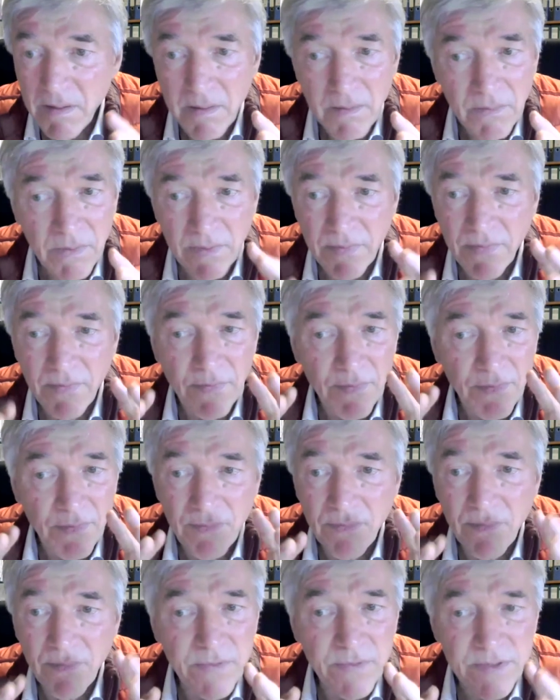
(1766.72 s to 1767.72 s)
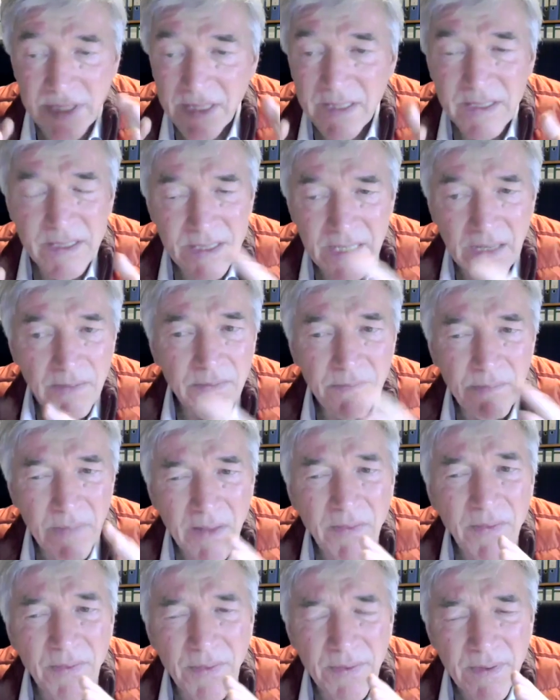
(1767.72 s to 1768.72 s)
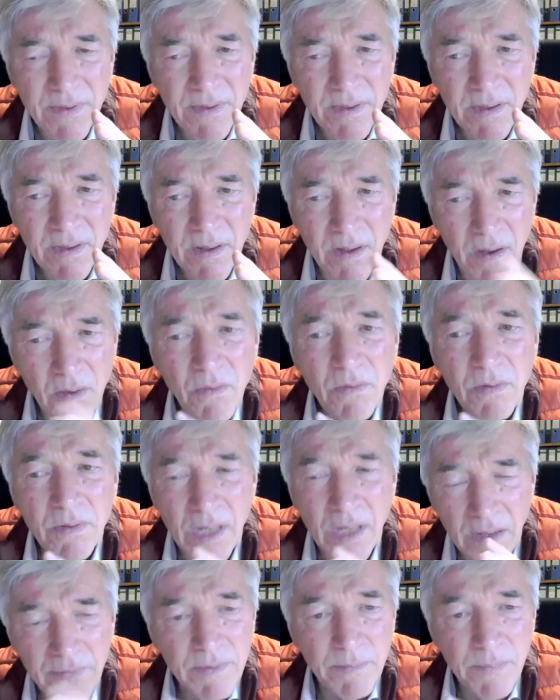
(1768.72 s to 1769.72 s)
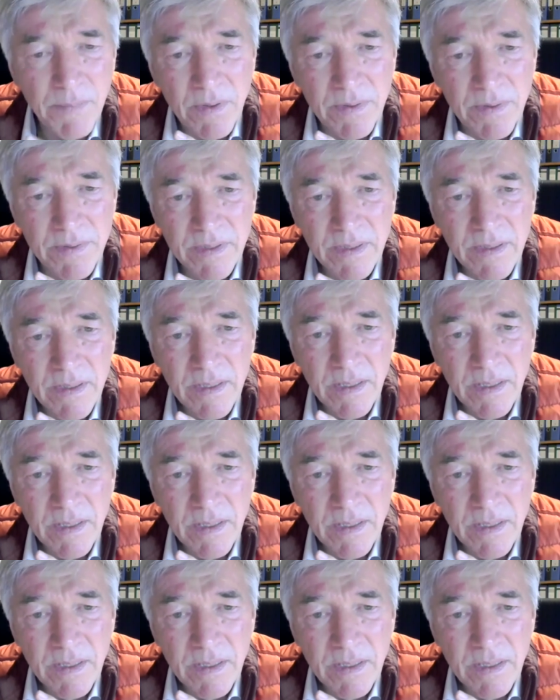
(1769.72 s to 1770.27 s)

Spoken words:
with 6-7 months old after birth,